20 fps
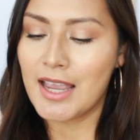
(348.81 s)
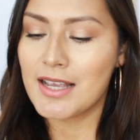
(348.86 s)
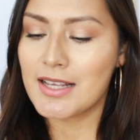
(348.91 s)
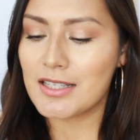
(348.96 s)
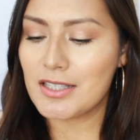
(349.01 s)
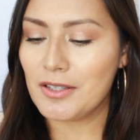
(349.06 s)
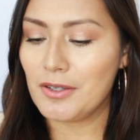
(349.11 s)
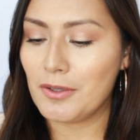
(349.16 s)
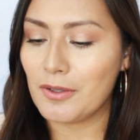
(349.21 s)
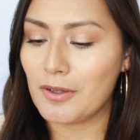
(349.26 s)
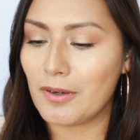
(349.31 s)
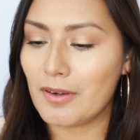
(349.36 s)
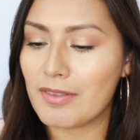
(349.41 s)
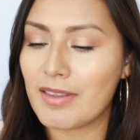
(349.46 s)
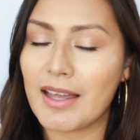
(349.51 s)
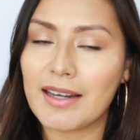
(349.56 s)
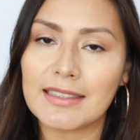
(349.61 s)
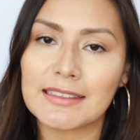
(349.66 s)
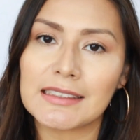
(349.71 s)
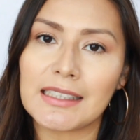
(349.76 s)
So
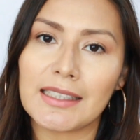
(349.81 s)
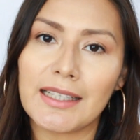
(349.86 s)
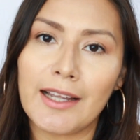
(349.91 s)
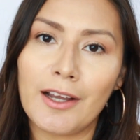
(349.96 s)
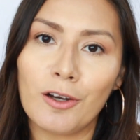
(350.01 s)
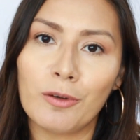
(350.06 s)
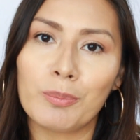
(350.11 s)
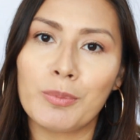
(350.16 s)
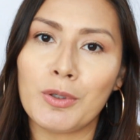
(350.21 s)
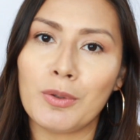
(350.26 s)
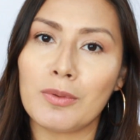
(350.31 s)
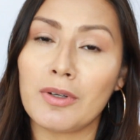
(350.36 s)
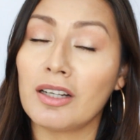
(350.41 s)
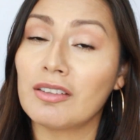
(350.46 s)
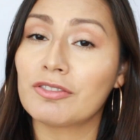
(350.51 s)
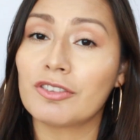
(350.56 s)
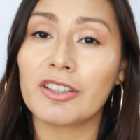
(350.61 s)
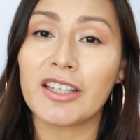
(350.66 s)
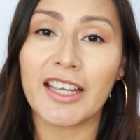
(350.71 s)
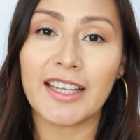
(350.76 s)
that is gonna help you
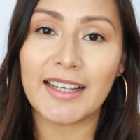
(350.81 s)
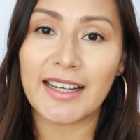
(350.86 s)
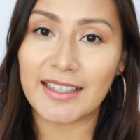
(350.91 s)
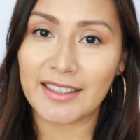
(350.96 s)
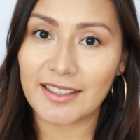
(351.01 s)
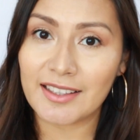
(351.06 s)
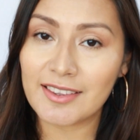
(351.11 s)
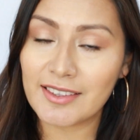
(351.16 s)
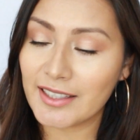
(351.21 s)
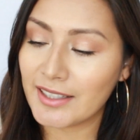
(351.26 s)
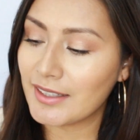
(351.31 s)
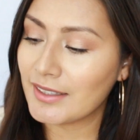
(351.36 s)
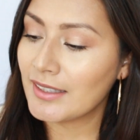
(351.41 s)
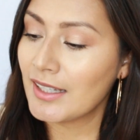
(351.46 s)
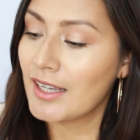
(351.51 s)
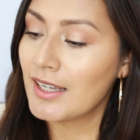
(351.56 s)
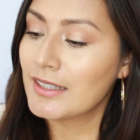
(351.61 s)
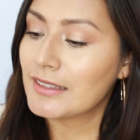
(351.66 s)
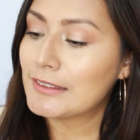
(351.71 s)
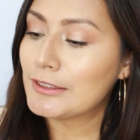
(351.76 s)
not forget anything.
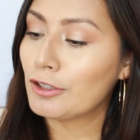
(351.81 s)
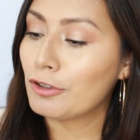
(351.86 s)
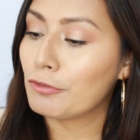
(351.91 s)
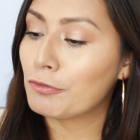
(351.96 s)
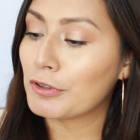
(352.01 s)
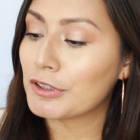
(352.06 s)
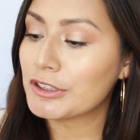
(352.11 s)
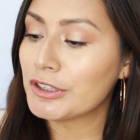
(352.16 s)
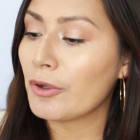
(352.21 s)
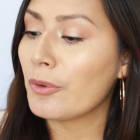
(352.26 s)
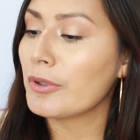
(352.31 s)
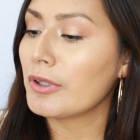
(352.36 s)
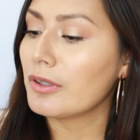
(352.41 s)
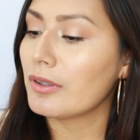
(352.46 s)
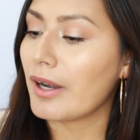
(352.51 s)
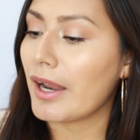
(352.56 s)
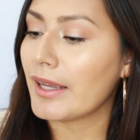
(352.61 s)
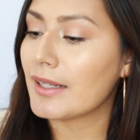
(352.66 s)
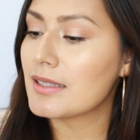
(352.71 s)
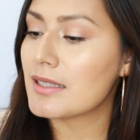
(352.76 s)
So for
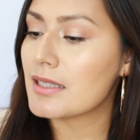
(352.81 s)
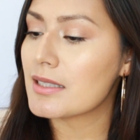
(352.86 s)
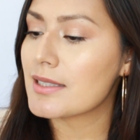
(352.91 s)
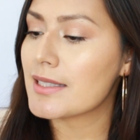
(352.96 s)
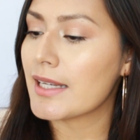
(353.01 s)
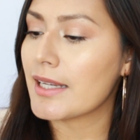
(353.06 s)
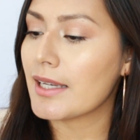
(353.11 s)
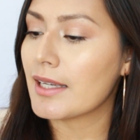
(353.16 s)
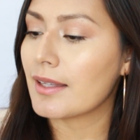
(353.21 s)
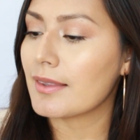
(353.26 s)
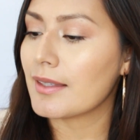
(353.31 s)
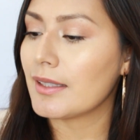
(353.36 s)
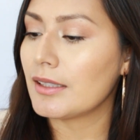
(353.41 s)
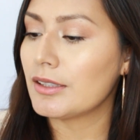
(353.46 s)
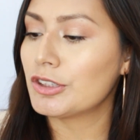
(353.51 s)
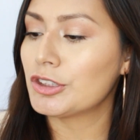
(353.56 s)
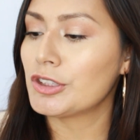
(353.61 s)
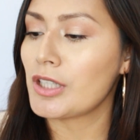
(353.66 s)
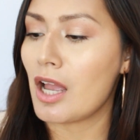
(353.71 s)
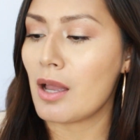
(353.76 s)
toner, I did take
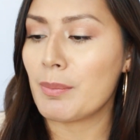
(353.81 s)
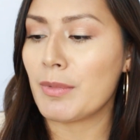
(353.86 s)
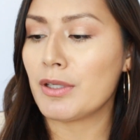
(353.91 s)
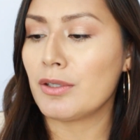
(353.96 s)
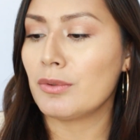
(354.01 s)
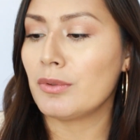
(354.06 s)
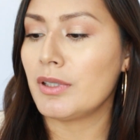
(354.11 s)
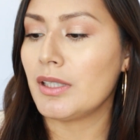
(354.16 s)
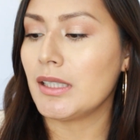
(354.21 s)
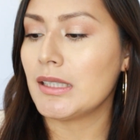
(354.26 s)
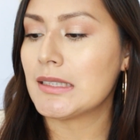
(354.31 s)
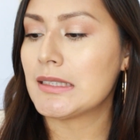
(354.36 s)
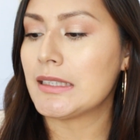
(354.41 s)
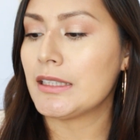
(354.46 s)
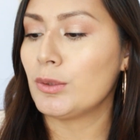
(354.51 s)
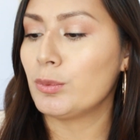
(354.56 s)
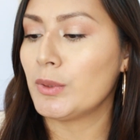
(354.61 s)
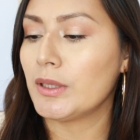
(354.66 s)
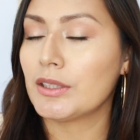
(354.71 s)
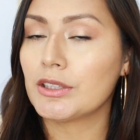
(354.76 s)
the Shamanudi
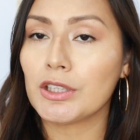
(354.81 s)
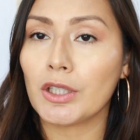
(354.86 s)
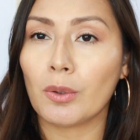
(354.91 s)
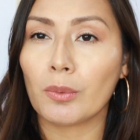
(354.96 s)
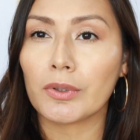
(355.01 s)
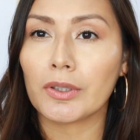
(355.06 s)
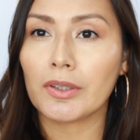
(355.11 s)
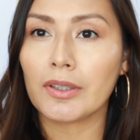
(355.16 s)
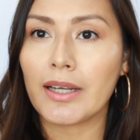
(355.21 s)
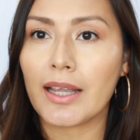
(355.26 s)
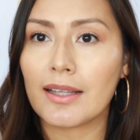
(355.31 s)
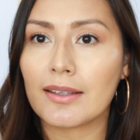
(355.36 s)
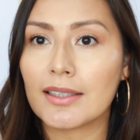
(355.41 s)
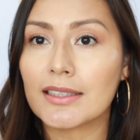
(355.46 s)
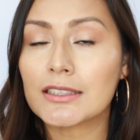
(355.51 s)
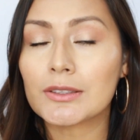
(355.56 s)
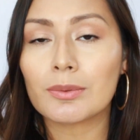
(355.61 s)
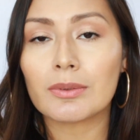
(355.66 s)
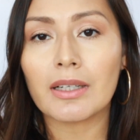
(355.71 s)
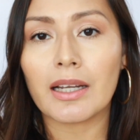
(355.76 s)
Seaweed Toner, and
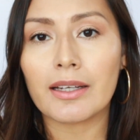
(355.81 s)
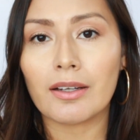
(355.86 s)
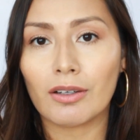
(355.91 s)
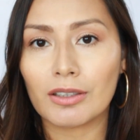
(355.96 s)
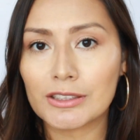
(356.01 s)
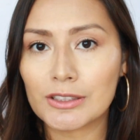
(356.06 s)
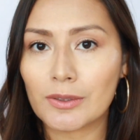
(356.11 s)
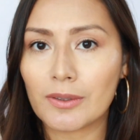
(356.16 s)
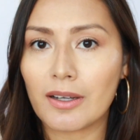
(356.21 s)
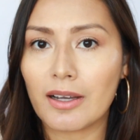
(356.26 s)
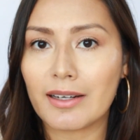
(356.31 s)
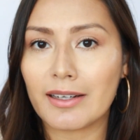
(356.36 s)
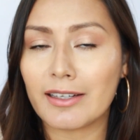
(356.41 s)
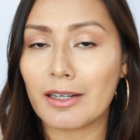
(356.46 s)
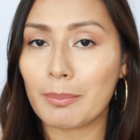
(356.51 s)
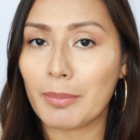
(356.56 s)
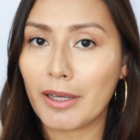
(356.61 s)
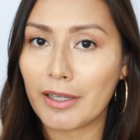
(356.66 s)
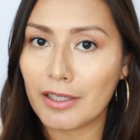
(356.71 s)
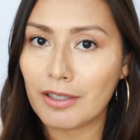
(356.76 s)
this one I also got in
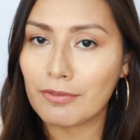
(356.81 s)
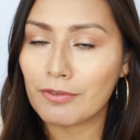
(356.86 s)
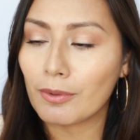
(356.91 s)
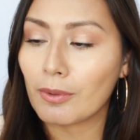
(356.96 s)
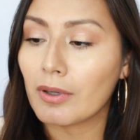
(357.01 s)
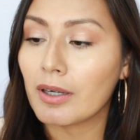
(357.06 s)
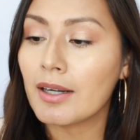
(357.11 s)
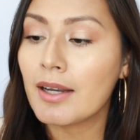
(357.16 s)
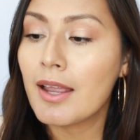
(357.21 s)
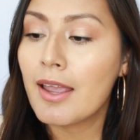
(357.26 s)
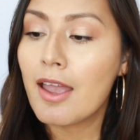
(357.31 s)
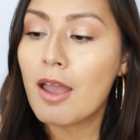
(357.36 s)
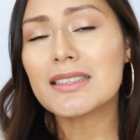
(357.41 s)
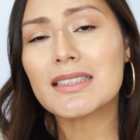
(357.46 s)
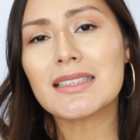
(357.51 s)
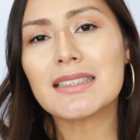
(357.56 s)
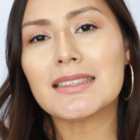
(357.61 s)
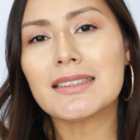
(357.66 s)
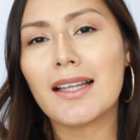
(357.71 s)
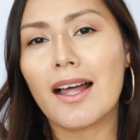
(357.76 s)
a Petitvoir.
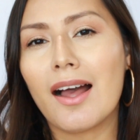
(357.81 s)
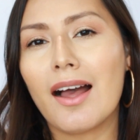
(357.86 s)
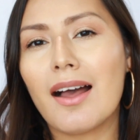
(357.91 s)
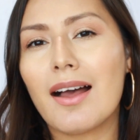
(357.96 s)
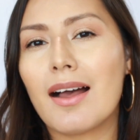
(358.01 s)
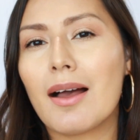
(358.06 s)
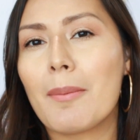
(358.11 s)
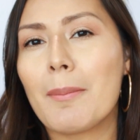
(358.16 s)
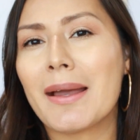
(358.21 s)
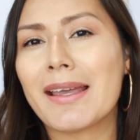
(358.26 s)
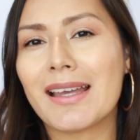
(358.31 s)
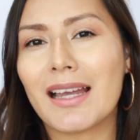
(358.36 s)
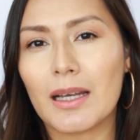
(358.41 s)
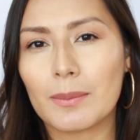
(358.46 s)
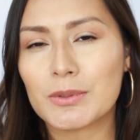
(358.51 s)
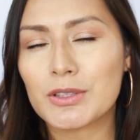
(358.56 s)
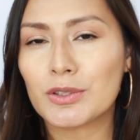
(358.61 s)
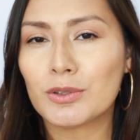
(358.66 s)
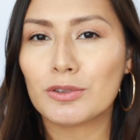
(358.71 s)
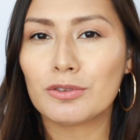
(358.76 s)
This is not my
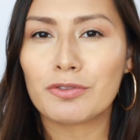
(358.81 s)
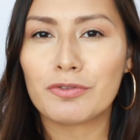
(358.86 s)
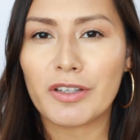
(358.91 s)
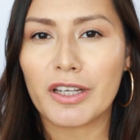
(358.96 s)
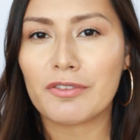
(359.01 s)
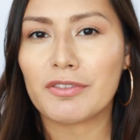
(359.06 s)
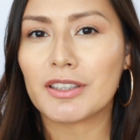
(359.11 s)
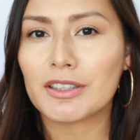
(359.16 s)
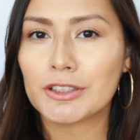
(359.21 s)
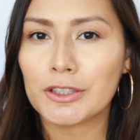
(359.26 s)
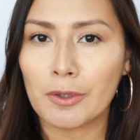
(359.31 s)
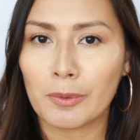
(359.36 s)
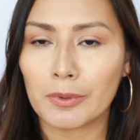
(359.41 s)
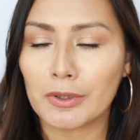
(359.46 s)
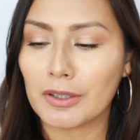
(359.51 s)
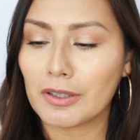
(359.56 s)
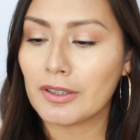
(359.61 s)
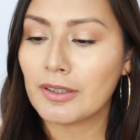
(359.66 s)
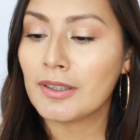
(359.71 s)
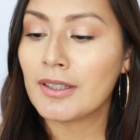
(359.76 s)
absolute favorite
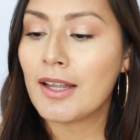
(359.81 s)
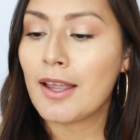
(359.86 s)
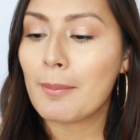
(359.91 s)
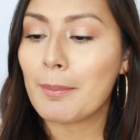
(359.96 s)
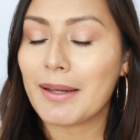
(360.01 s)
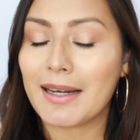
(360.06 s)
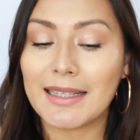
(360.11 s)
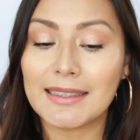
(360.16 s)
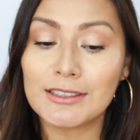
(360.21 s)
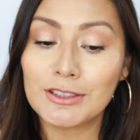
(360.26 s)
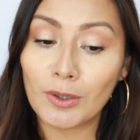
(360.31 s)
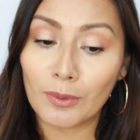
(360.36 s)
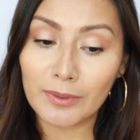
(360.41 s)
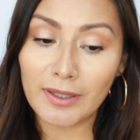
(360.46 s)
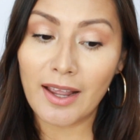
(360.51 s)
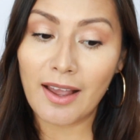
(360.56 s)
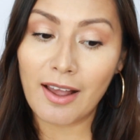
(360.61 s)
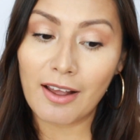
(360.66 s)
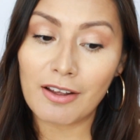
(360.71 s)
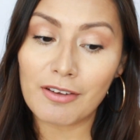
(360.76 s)
toner, but I don't
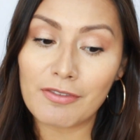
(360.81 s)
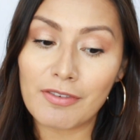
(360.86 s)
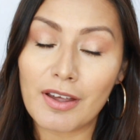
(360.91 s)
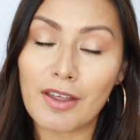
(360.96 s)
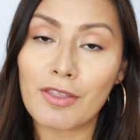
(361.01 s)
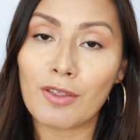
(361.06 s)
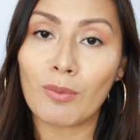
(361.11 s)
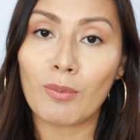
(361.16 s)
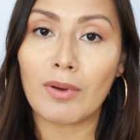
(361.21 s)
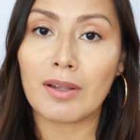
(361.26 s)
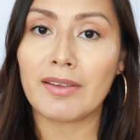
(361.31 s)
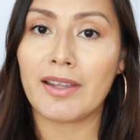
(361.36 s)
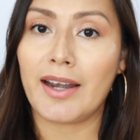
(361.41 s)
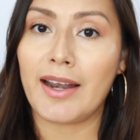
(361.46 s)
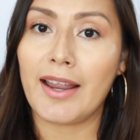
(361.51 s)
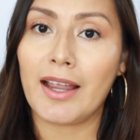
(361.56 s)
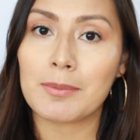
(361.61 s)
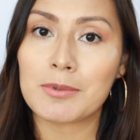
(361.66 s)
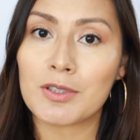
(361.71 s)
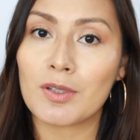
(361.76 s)
have the one that I
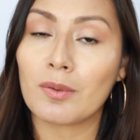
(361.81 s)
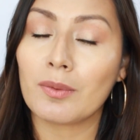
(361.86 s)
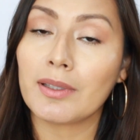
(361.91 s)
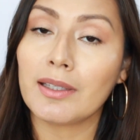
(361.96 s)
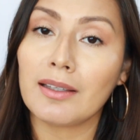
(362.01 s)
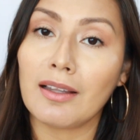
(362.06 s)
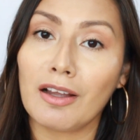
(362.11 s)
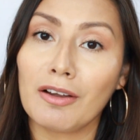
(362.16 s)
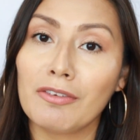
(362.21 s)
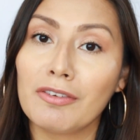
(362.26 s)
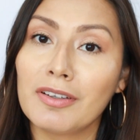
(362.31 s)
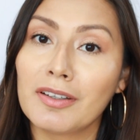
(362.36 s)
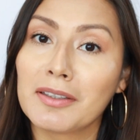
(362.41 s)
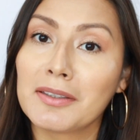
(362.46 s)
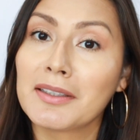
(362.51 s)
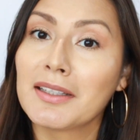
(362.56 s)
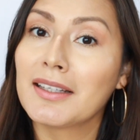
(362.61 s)
absolutely love